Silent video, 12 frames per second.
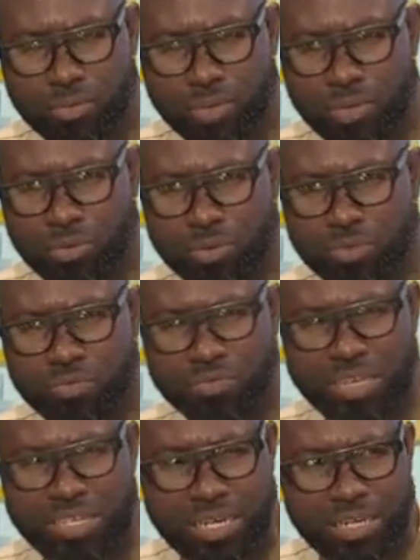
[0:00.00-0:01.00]
we want to
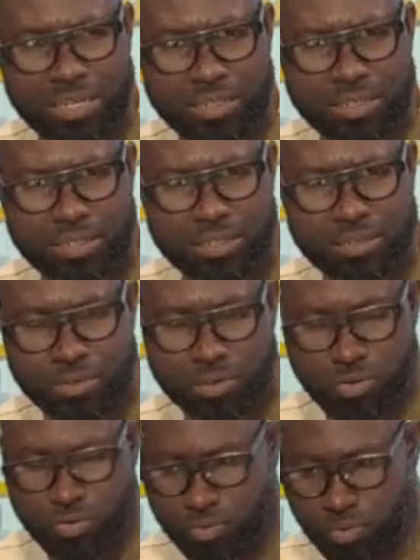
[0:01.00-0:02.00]
fight against,
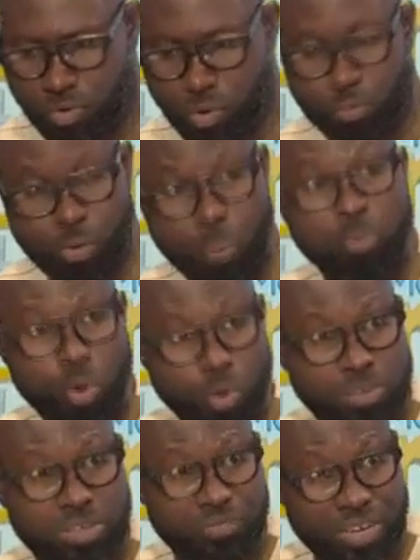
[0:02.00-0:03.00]
or we
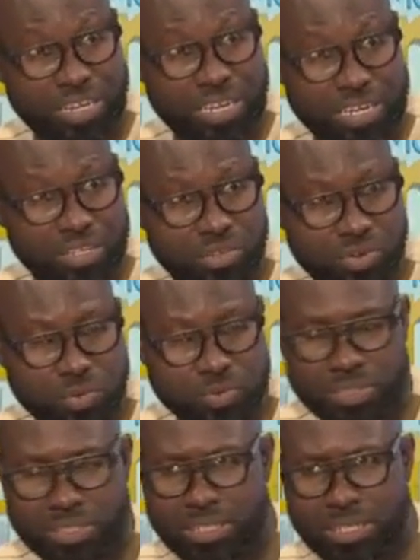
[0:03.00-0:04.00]
oppose the fight against
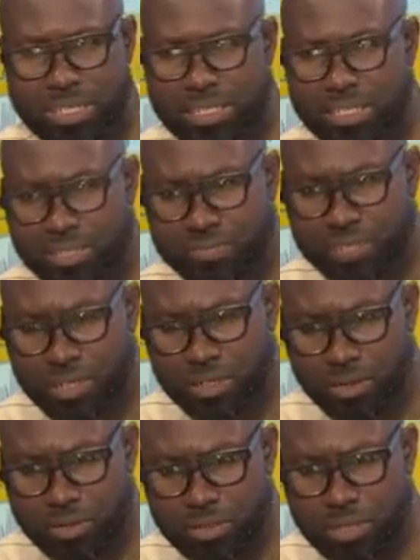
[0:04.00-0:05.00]
corruption. Definitely
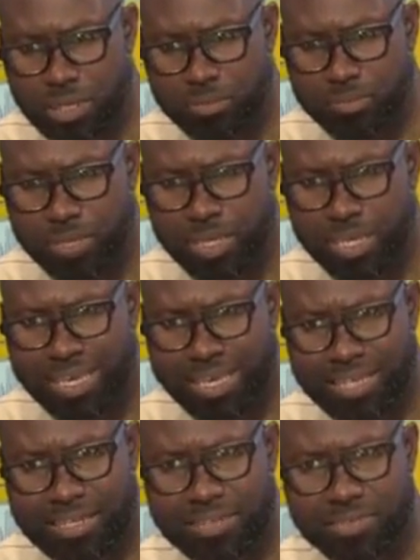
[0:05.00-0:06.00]
not.
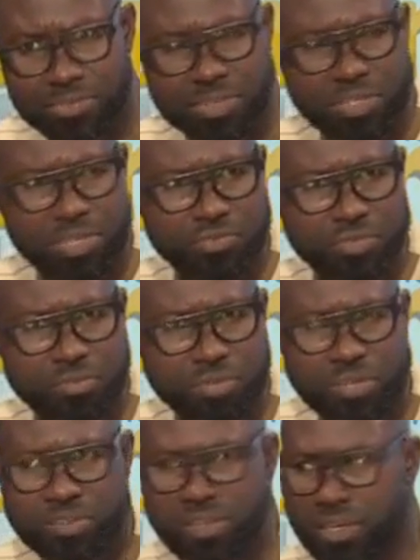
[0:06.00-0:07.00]
Any serious country
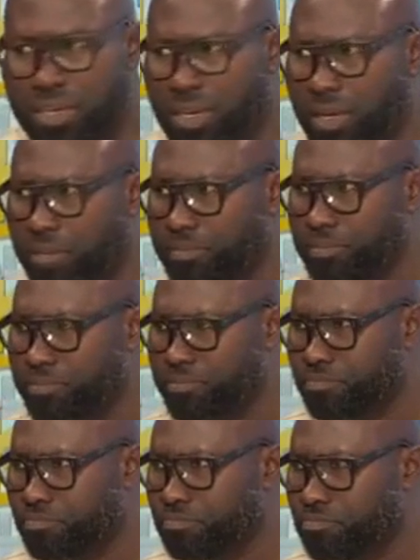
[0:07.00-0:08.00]
must take
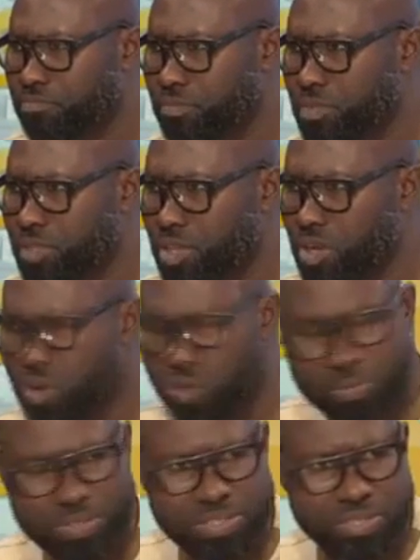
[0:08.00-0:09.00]

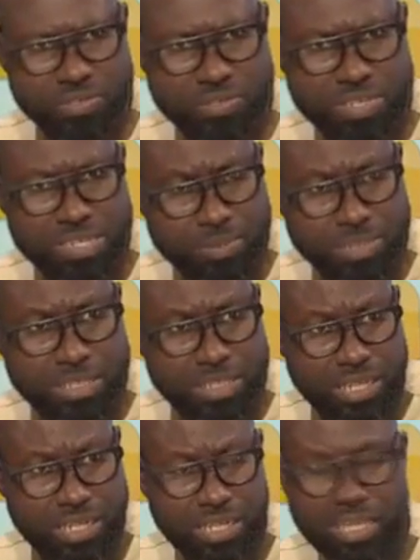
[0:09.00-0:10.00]
corruption seriously,
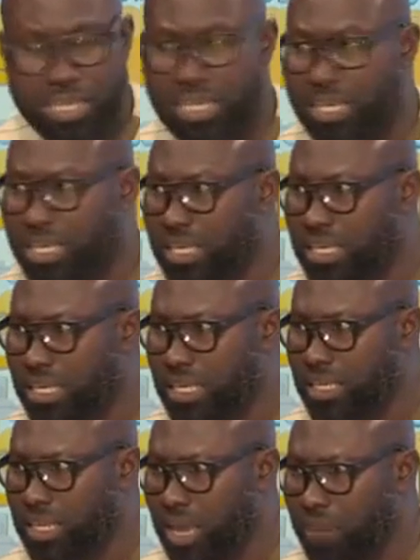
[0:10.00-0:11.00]
especially
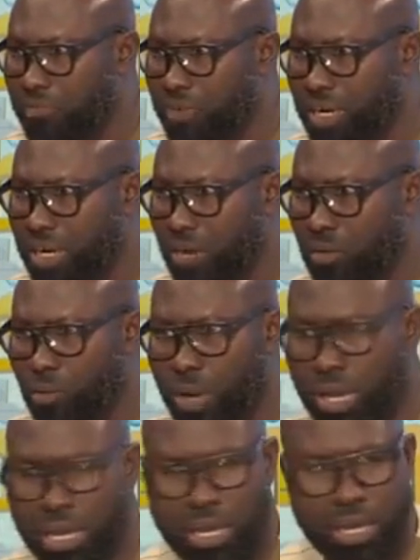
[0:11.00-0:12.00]
in Africa,
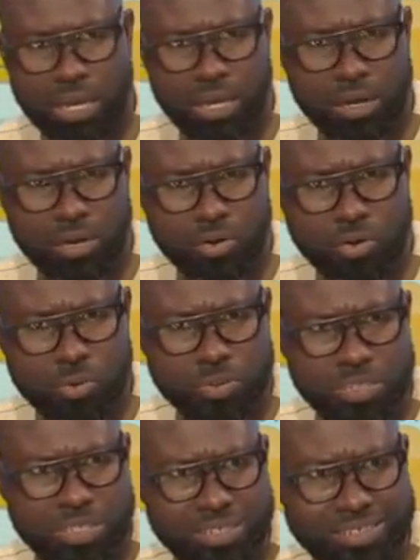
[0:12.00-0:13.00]
where
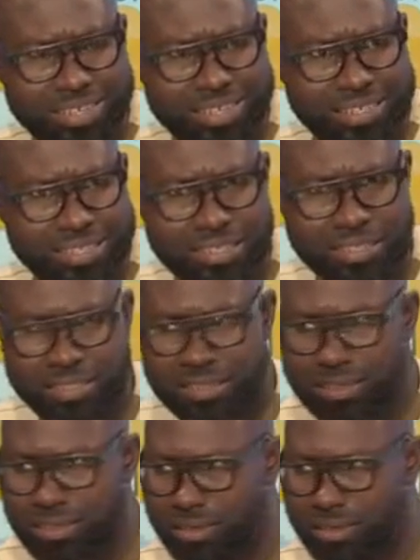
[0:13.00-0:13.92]
corruption is eating,